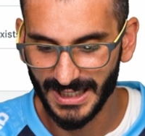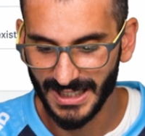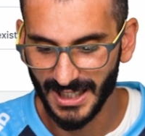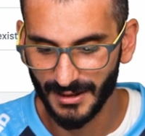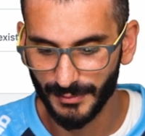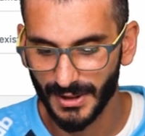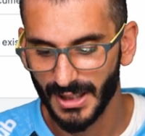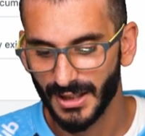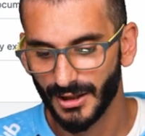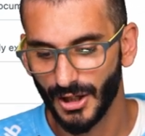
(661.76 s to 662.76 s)
Eddie Hub
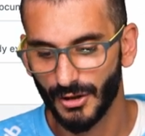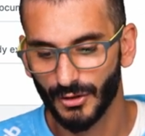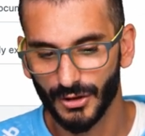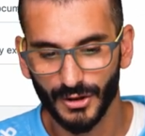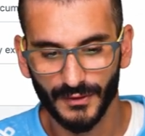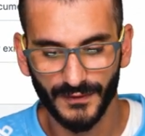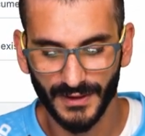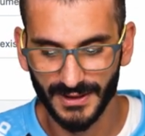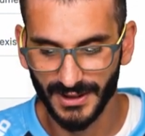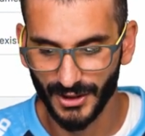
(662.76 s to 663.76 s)
colon good
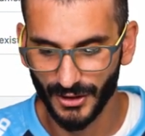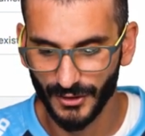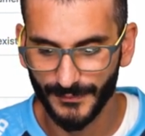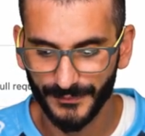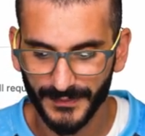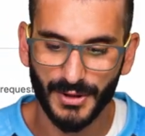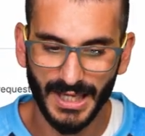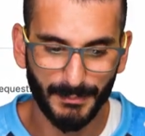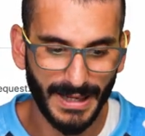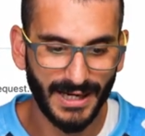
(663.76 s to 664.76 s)
first issue. Put
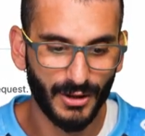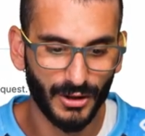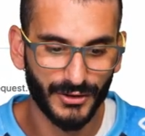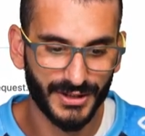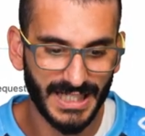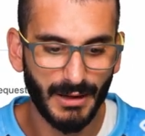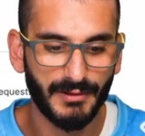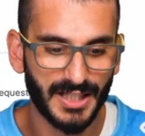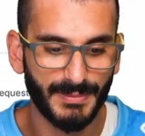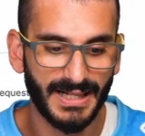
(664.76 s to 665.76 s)
that back on. So now we're
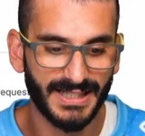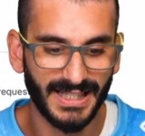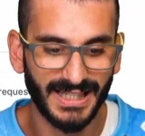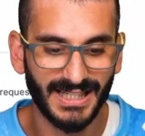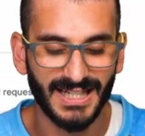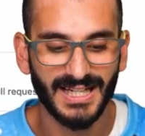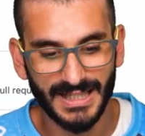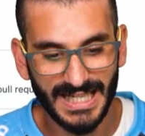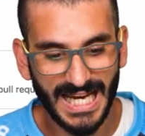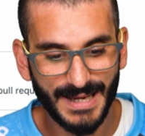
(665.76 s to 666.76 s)
expecting a
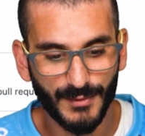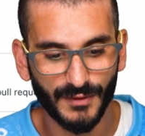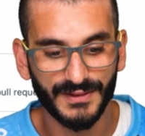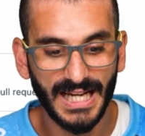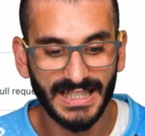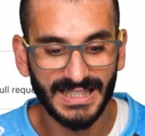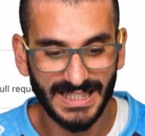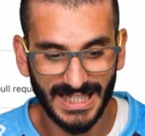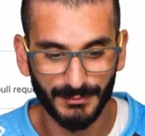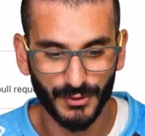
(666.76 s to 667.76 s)
name of daily
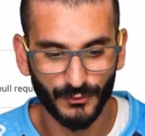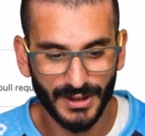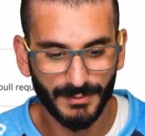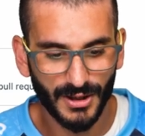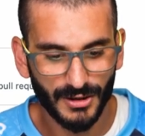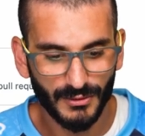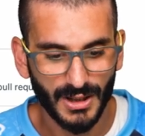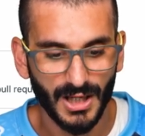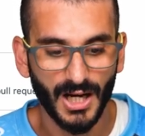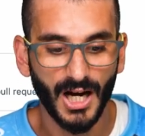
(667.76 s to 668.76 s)
tips repo.
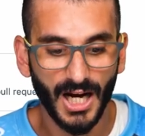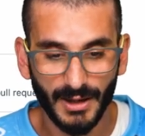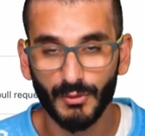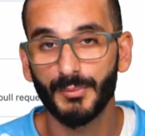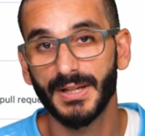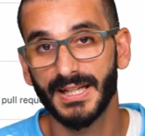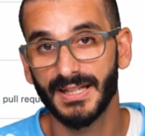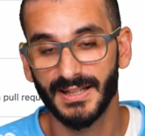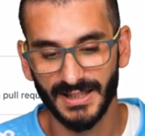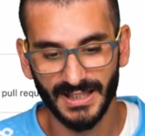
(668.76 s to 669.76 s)
I will
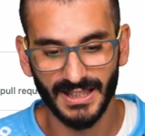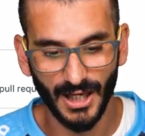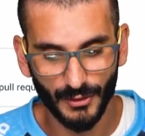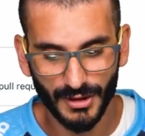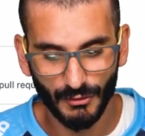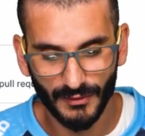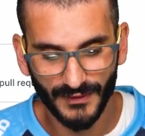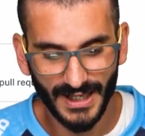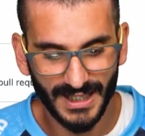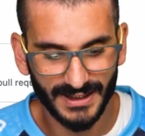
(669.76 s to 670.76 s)
be the owner of
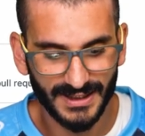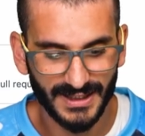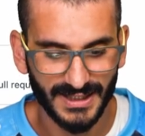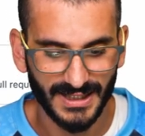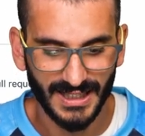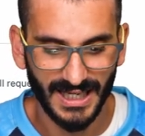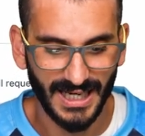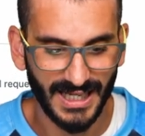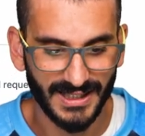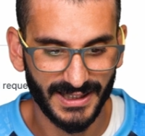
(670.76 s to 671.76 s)
that
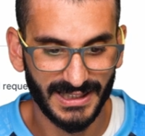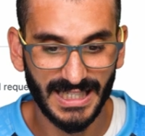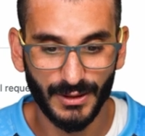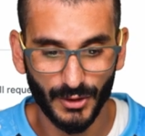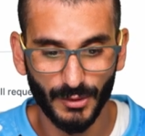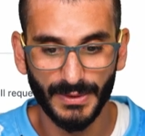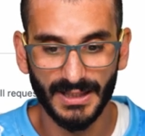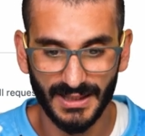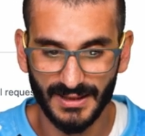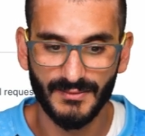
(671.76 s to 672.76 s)
and the link should be
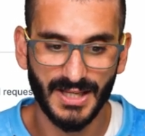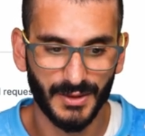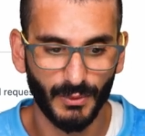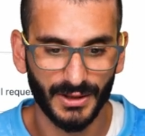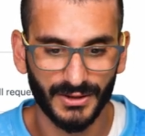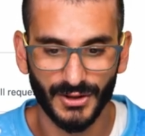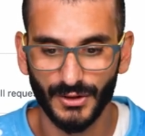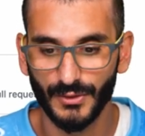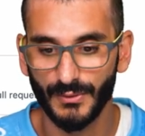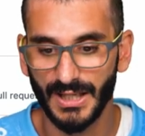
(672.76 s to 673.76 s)
this one
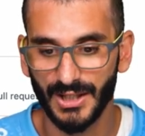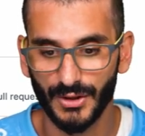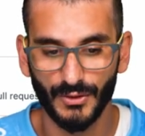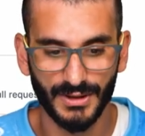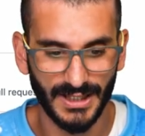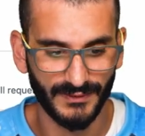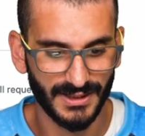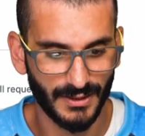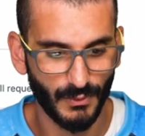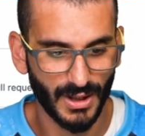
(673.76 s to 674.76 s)
to issue
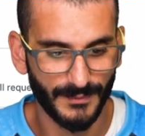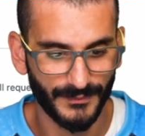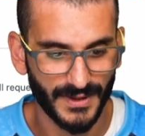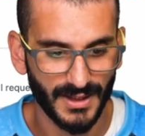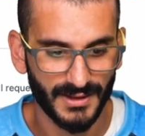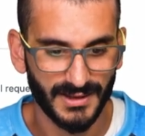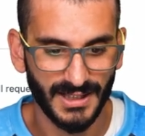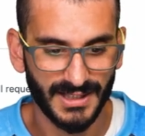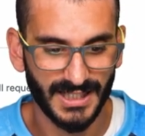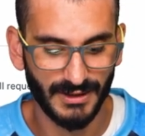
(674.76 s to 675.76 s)
71. So
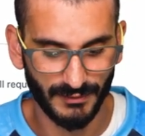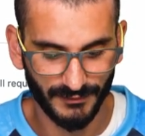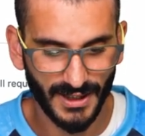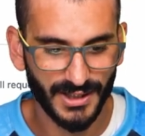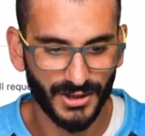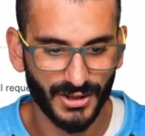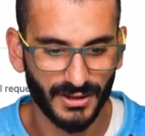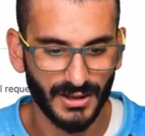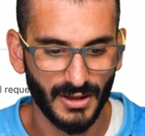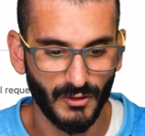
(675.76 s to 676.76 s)
let's hit refresh
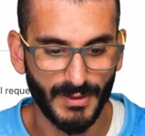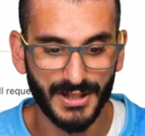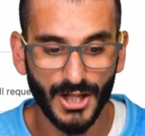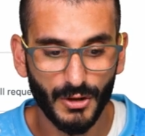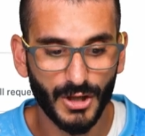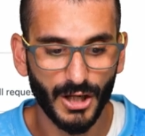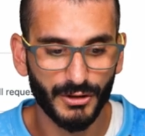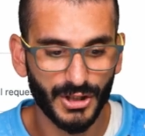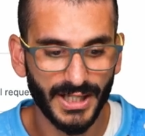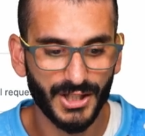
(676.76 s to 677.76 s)
made no
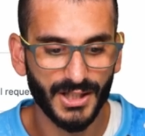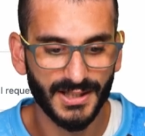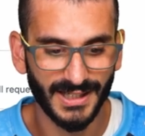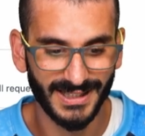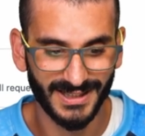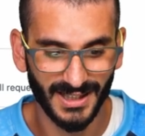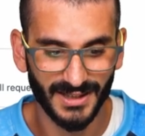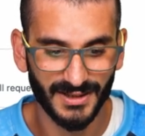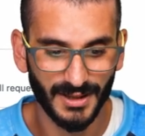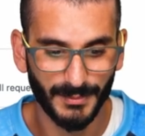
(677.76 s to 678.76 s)
code changes and it
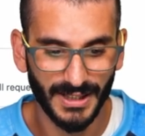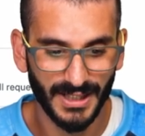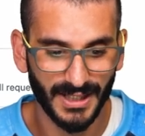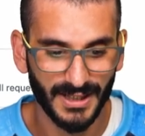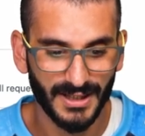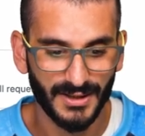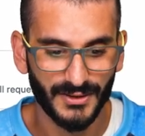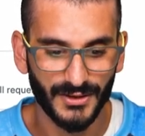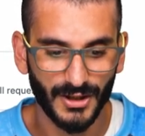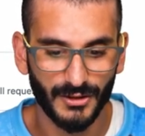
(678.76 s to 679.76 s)
does appear.
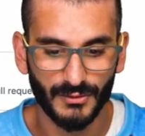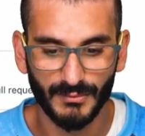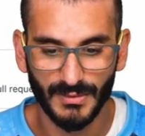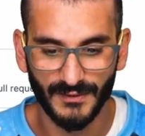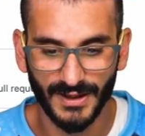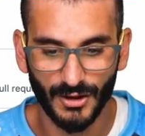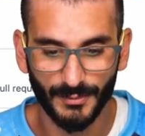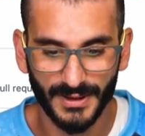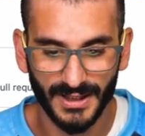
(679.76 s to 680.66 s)
So if I copy